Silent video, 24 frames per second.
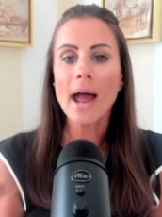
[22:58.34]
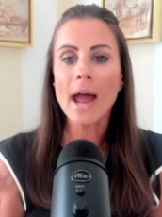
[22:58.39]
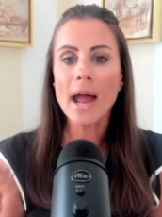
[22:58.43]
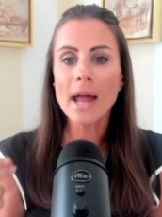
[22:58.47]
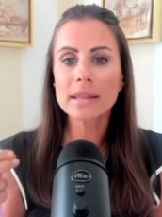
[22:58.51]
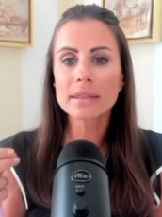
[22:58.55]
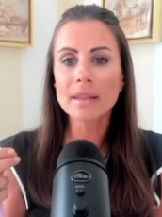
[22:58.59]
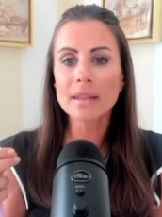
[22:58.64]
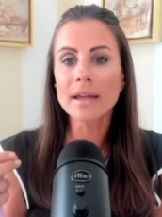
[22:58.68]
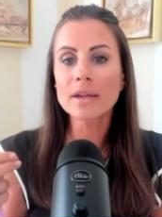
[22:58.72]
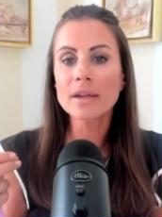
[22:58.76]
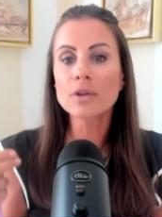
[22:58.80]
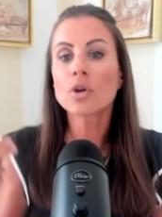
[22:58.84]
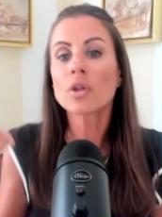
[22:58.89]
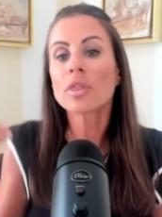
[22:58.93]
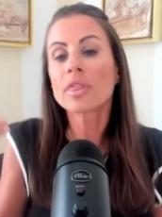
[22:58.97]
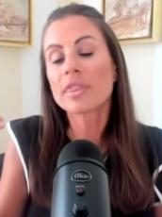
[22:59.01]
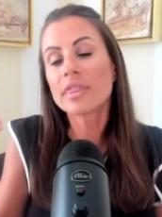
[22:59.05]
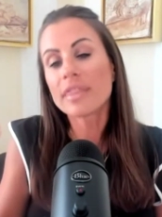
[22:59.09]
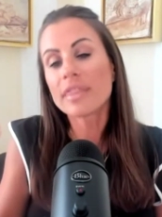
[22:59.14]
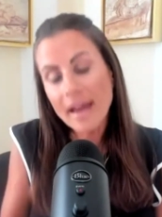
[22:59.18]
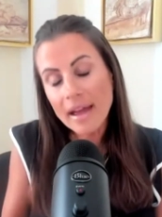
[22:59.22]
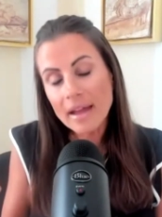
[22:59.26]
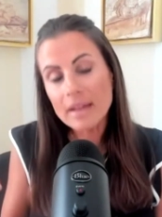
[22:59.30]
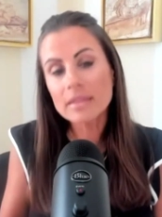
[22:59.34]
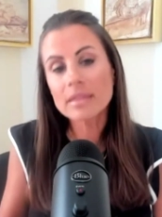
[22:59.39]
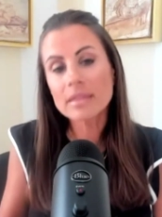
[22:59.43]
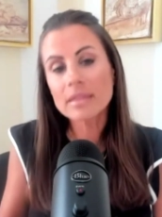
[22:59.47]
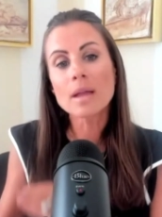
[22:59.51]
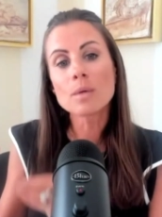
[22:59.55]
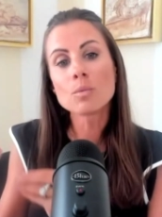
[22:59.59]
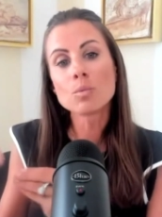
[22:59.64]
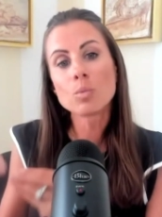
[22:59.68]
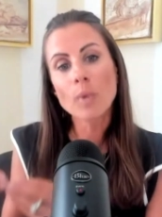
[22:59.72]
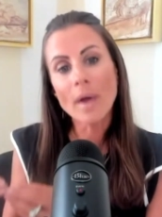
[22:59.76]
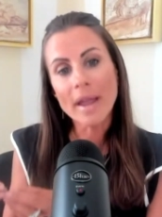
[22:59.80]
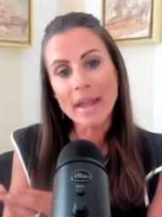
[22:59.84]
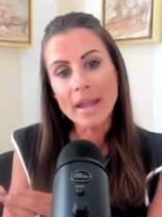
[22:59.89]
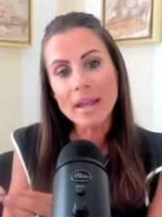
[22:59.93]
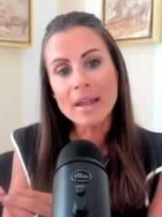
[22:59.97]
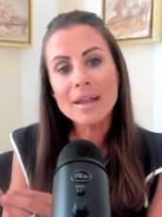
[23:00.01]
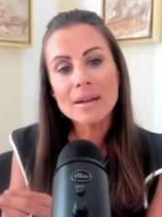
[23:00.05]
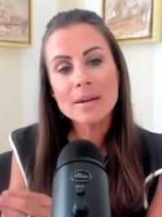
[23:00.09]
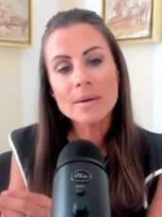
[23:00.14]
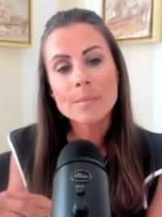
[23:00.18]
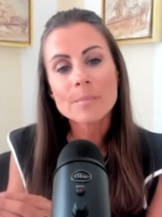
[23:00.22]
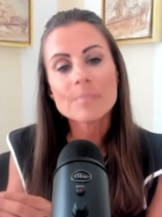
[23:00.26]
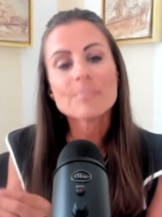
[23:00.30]
And like, then they
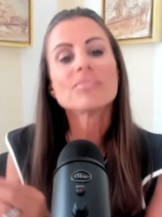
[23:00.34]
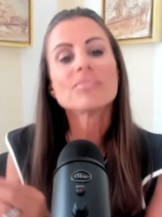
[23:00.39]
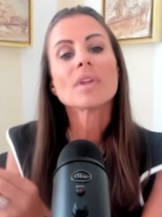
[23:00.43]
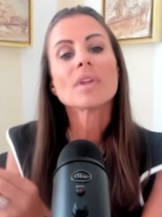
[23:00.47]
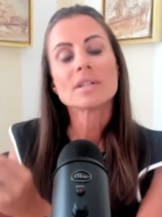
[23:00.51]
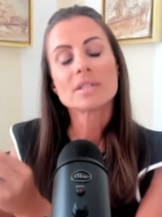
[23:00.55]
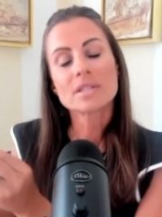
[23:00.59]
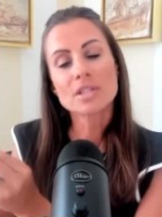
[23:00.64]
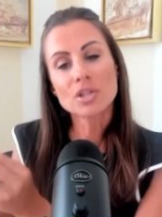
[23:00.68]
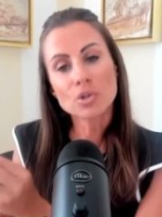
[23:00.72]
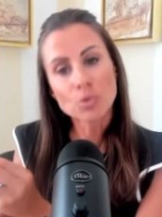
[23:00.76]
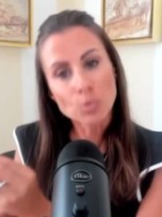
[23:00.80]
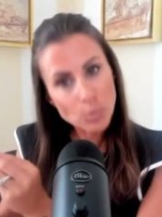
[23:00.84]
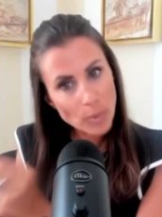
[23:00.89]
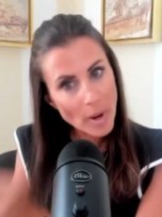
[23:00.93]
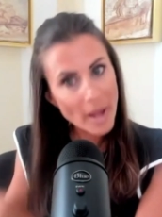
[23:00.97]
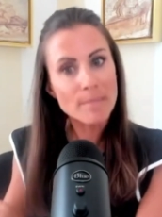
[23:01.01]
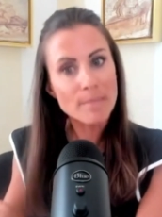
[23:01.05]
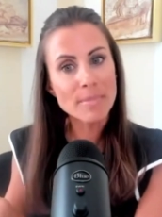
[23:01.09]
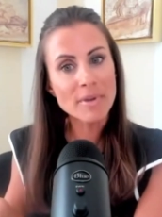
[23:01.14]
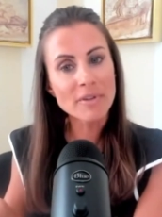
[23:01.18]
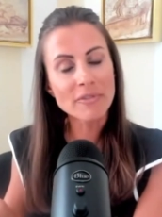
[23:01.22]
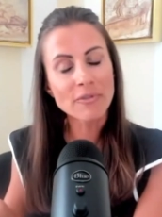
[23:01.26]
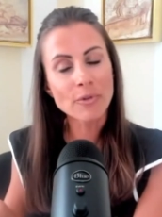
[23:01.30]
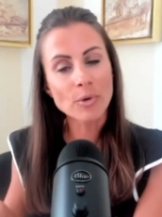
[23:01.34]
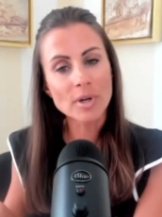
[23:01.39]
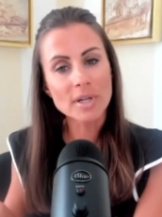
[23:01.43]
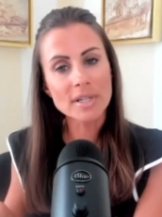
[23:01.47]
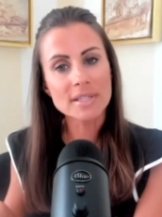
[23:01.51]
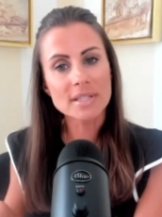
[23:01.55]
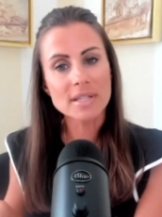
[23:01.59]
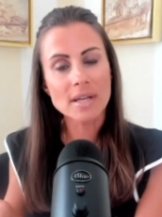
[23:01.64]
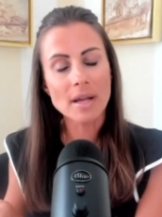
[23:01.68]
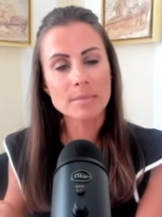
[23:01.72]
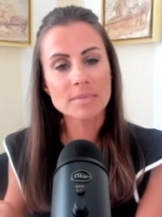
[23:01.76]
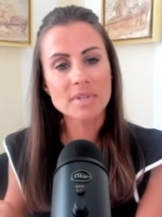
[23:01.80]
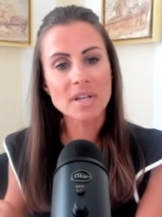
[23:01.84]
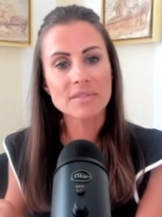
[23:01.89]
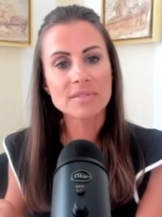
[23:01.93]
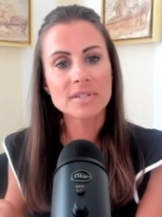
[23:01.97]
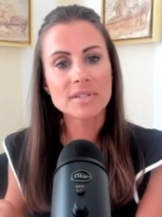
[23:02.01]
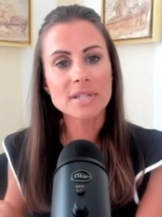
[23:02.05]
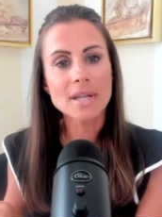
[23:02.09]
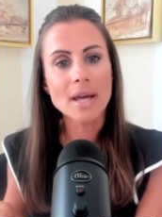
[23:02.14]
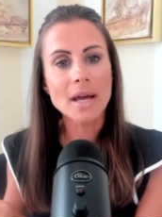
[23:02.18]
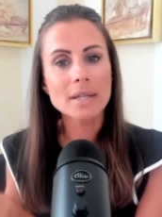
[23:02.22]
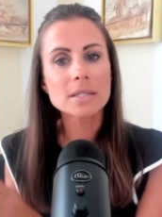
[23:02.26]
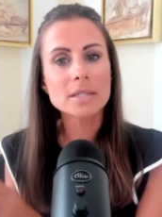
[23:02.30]
wait till right before it's time to have
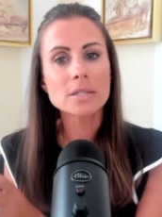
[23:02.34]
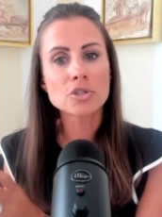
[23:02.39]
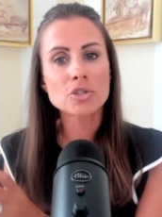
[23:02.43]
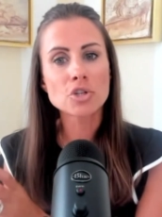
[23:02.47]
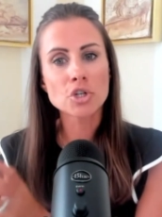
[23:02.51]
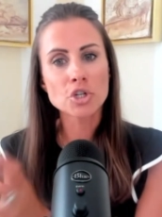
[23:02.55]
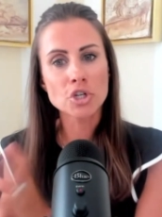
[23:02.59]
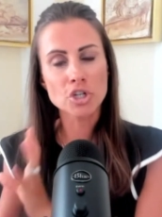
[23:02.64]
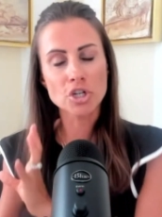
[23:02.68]
sex to